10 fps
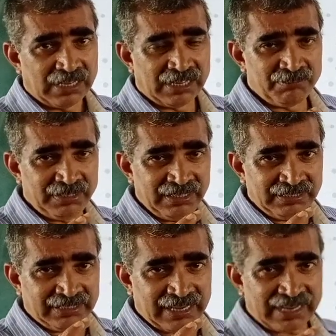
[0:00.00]

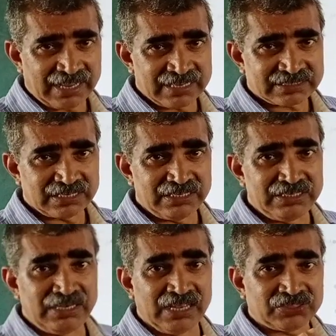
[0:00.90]
America has
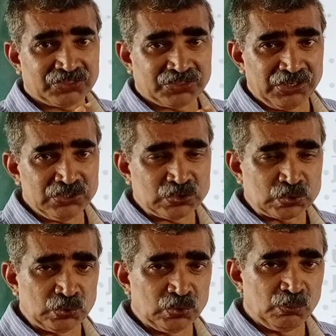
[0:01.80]
nothing
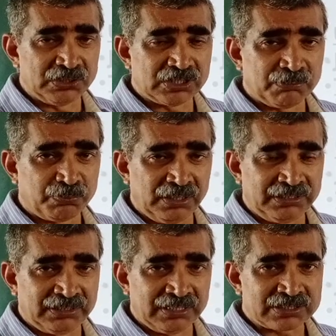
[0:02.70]
to do with the
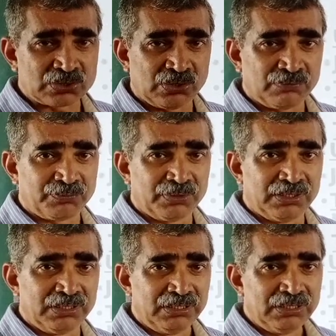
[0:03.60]
politics
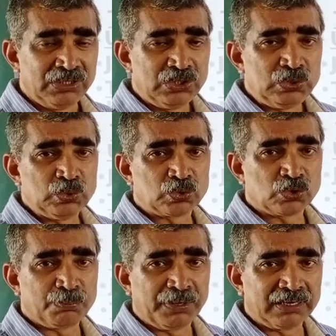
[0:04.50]
of
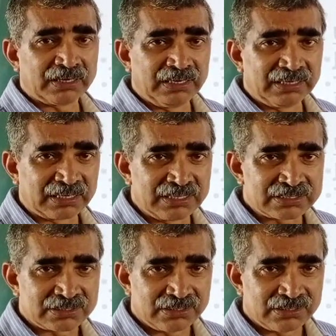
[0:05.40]
European countries.